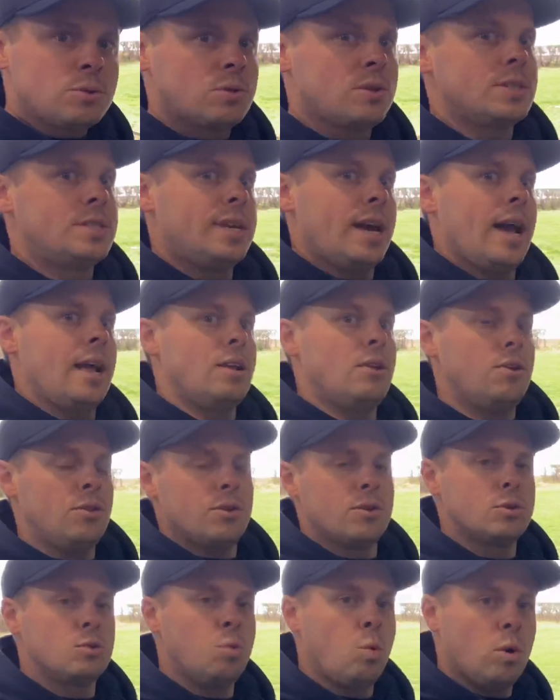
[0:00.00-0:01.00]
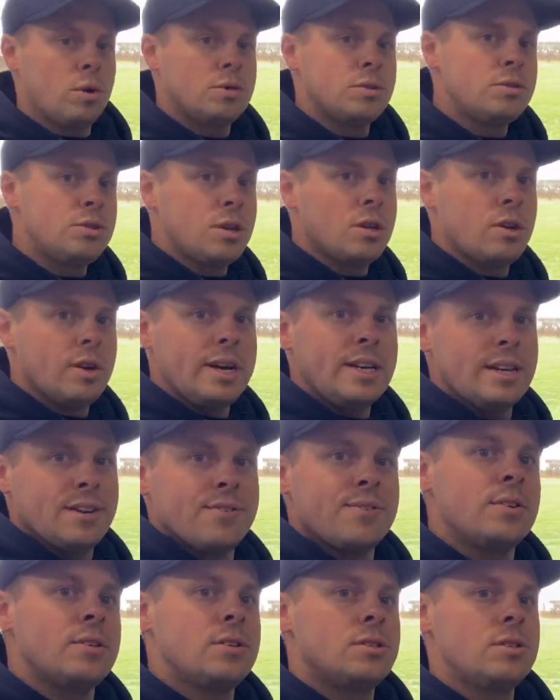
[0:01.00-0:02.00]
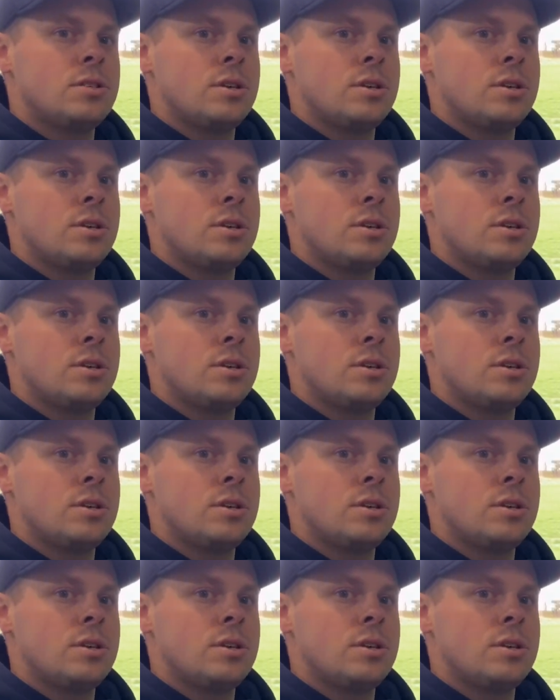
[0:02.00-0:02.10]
going to tell you, there's 1 degree difference.